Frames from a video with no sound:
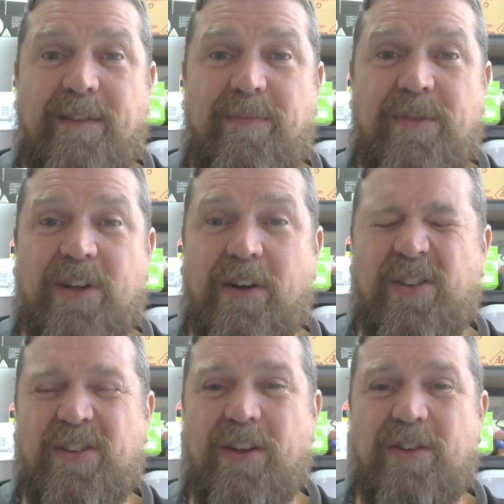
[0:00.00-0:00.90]
So
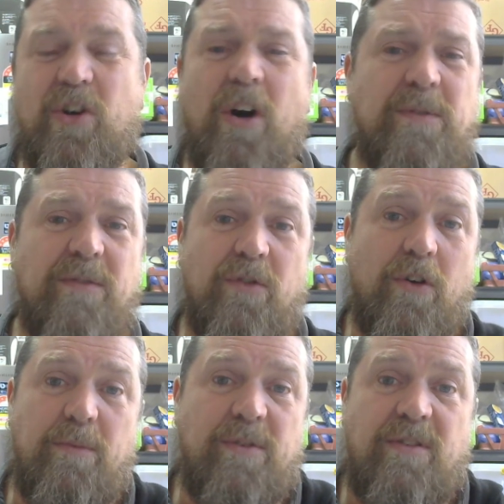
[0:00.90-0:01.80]
types of
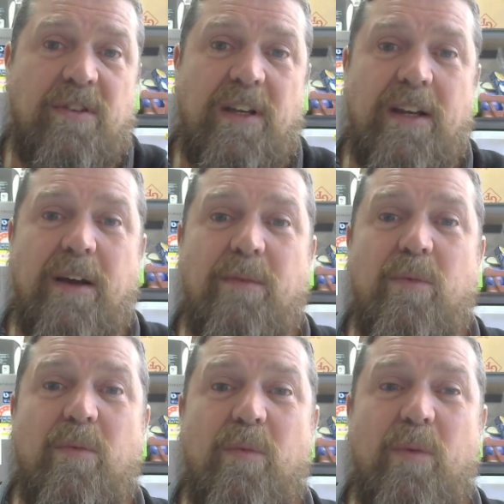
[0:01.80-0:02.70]
groups,
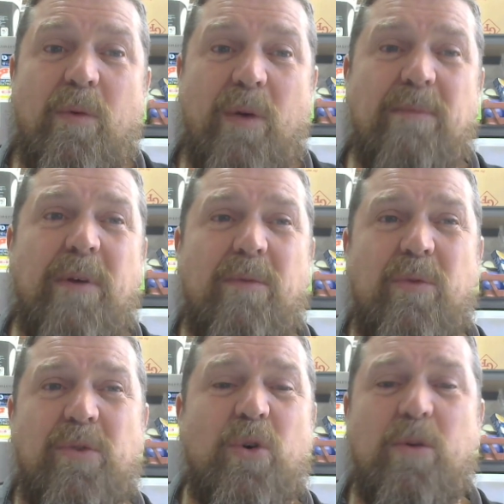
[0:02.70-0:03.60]

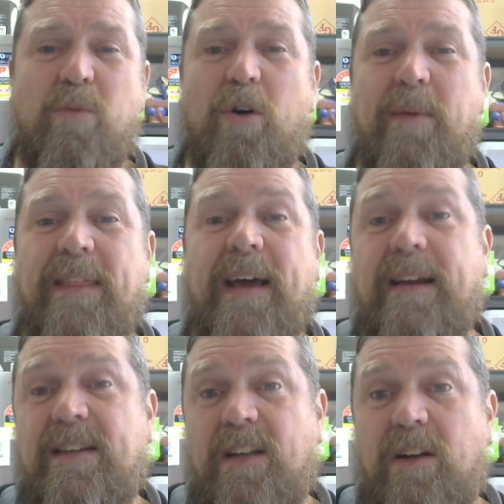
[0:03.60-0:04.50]
we'll talk more about
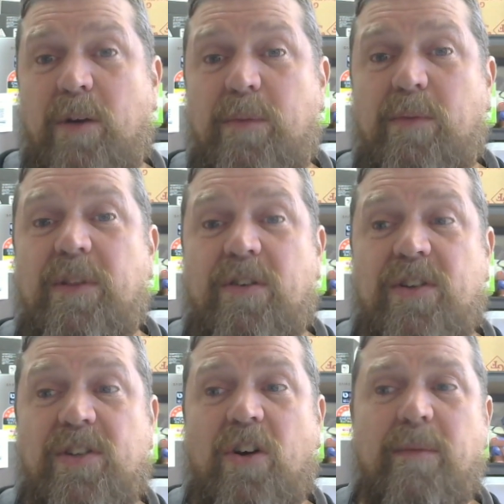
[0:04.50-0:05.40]
that because it'll help you with your
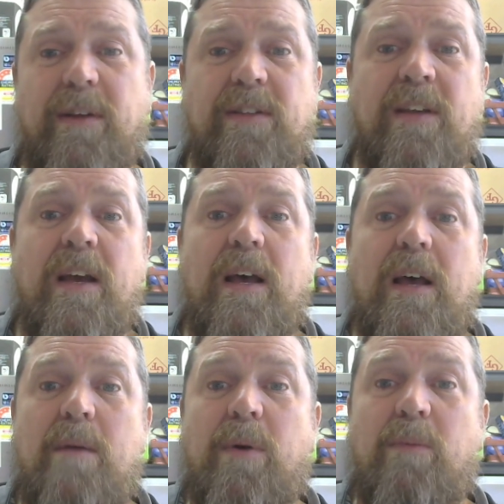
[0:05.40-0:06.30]

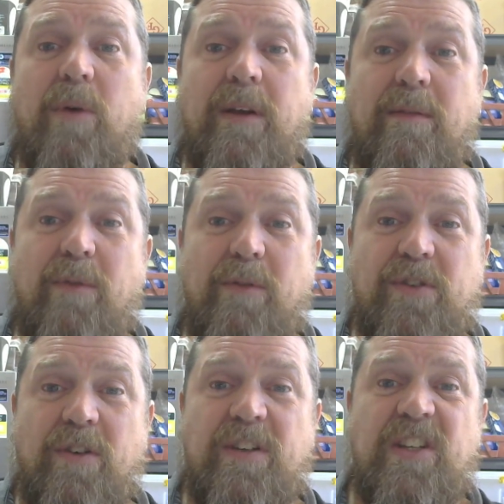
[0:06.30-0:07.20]
assignments. But we've
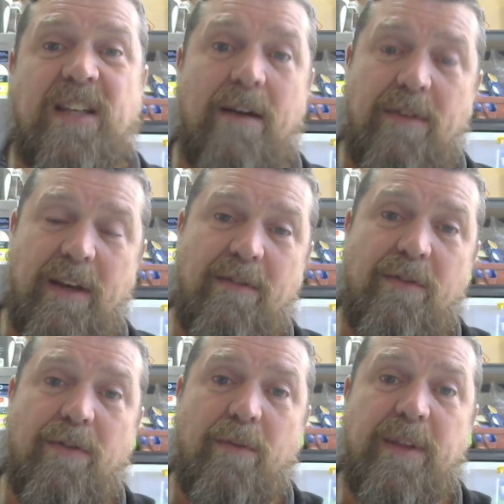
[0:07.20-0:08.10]
sort of discovered,
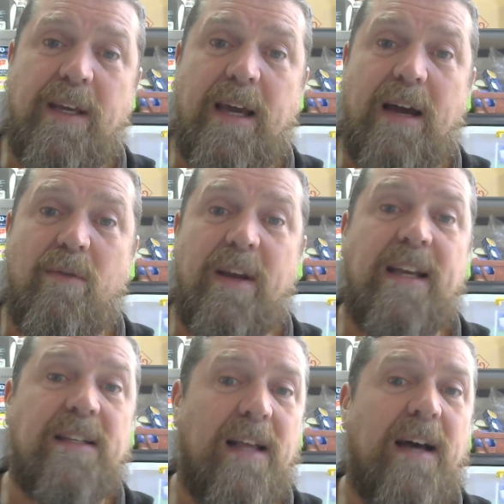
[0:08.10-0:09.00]
even from the
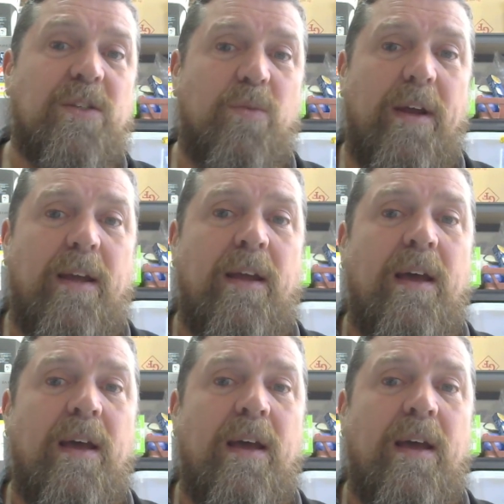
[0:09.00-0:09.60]
readings last week,